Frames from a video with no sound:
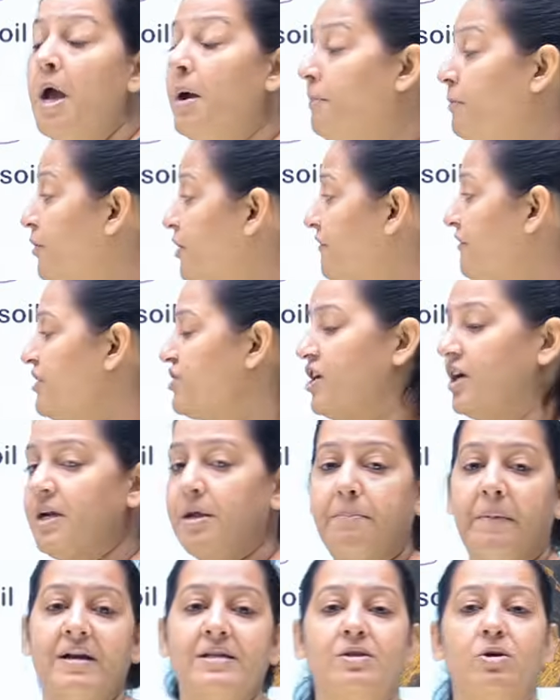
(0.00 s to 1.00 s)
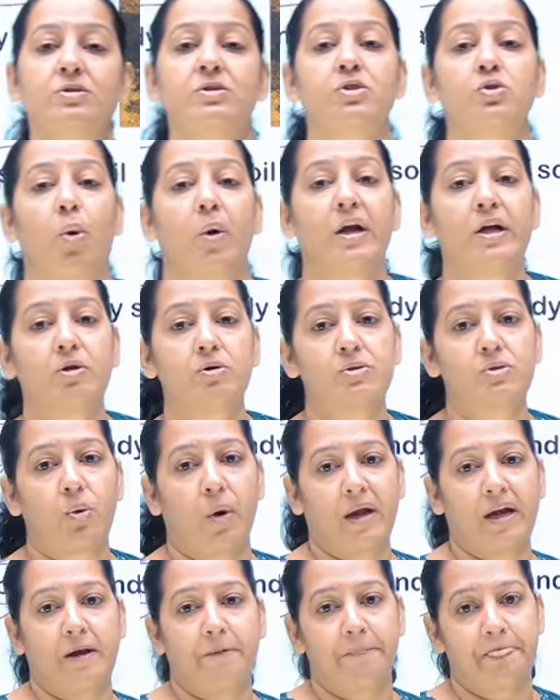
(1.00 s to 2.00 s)
Putrefaction depends on soil to
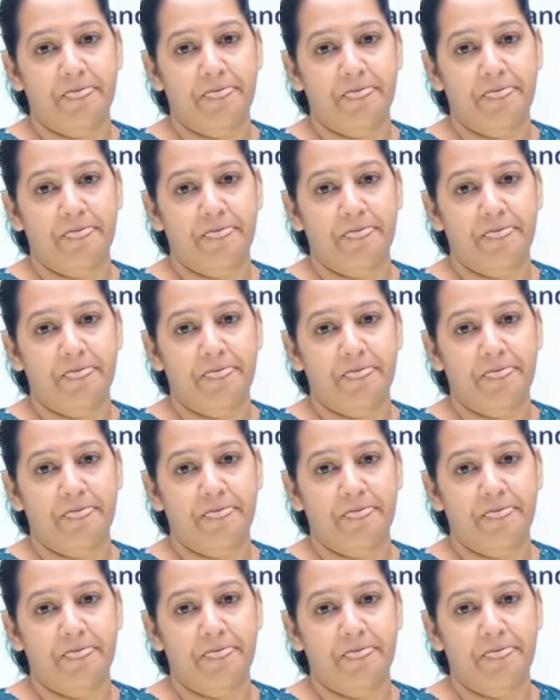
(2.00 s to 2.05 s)
soil.